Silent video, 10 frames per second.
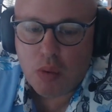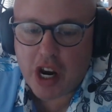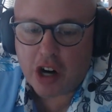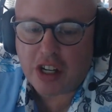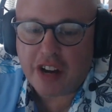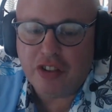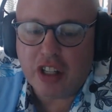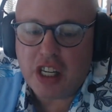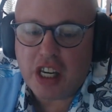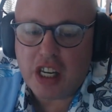we are
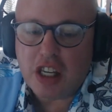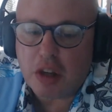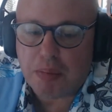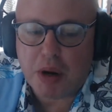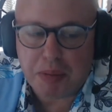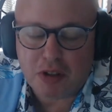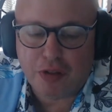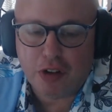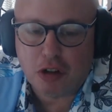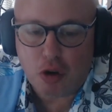definitely getting the
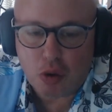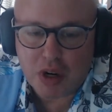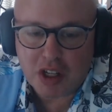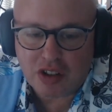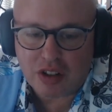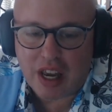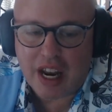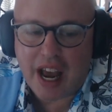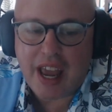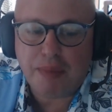purposeful tourists,
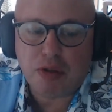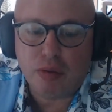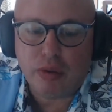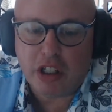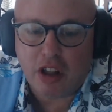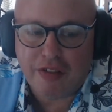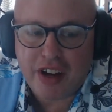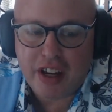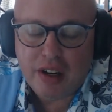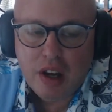and I absolutely
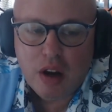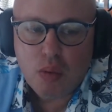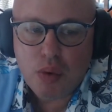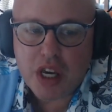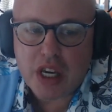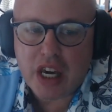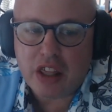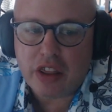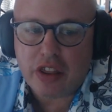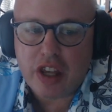love it. We
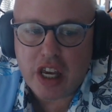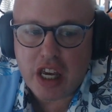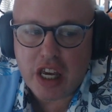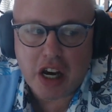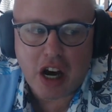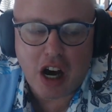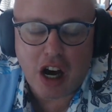get the